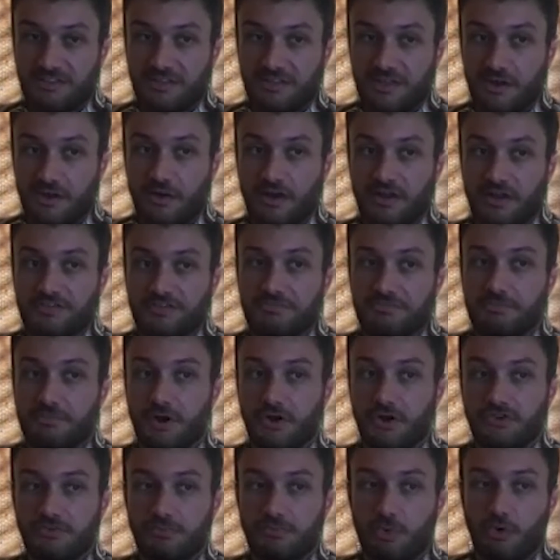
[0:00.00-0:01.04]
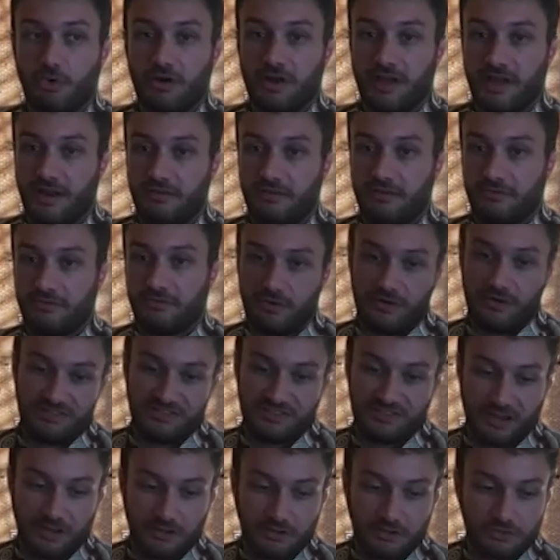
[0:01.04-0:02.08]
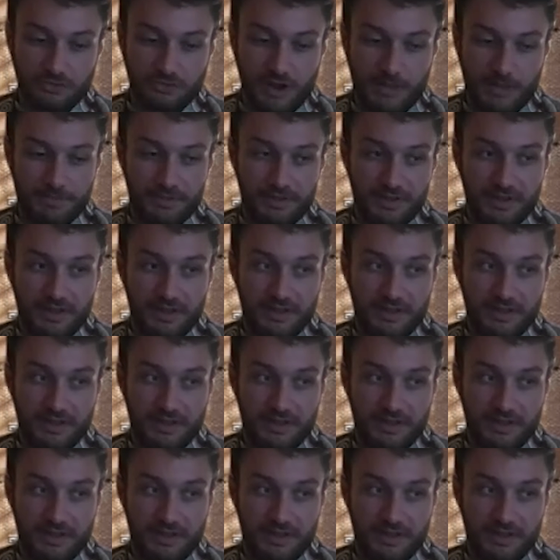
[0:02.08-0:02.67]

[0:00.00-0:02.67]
There is much more in it for a sales rep